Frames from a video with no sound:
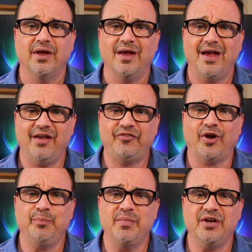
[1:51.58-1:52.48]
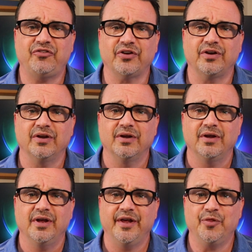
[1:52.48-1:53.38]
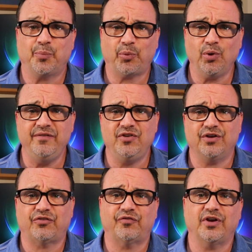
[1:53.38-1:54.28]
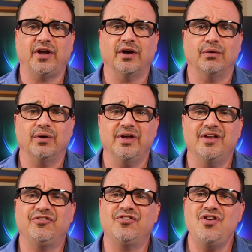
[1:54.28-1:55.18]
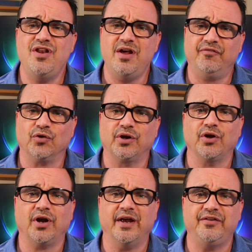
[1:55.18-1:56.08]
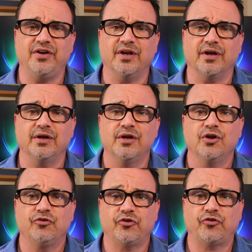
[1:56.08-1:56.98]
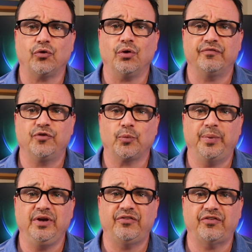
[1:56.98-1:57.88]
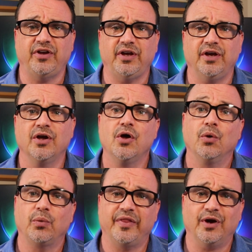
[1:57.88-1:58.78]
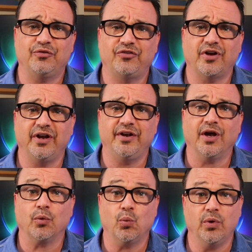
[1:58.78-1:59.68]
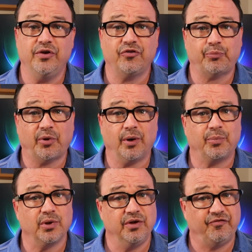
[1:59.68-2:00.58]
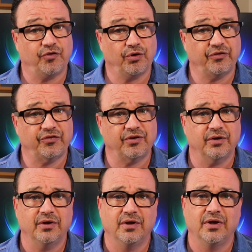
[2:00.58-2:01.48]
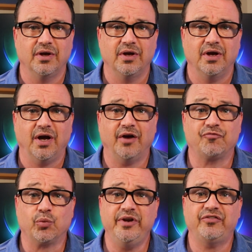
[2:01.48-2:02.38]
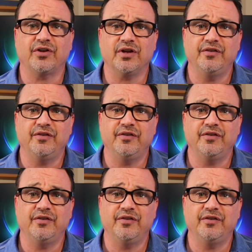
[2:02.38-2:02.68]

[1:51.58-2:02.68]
As I mentioned in the previous video, it's never a good idea to turn off your PC without shutting down Windows properly first. I've recently